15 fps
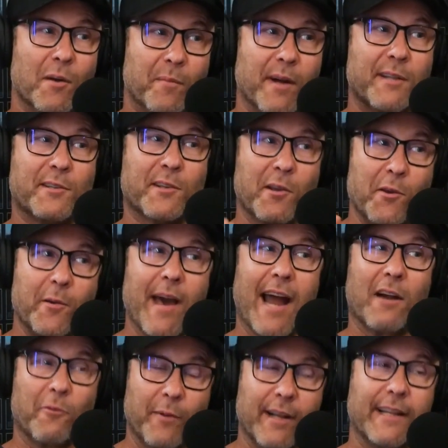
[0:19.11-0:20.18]
but so you got
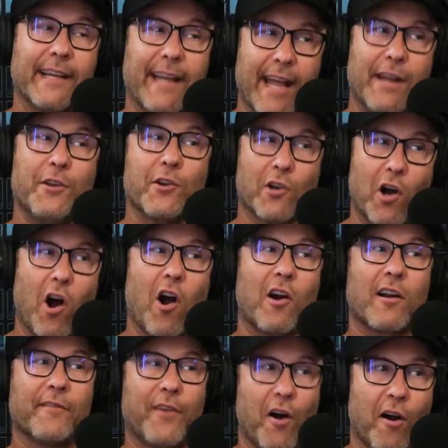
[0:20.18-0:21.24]
to really, in your
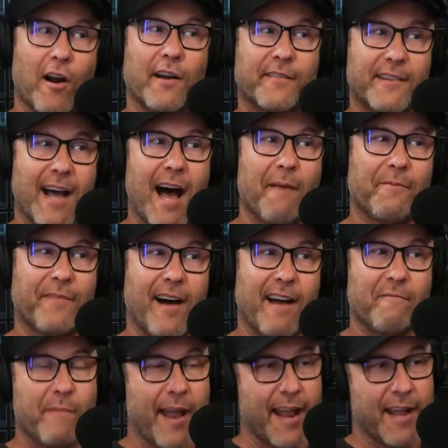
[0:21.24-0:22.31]
heart of heart, top five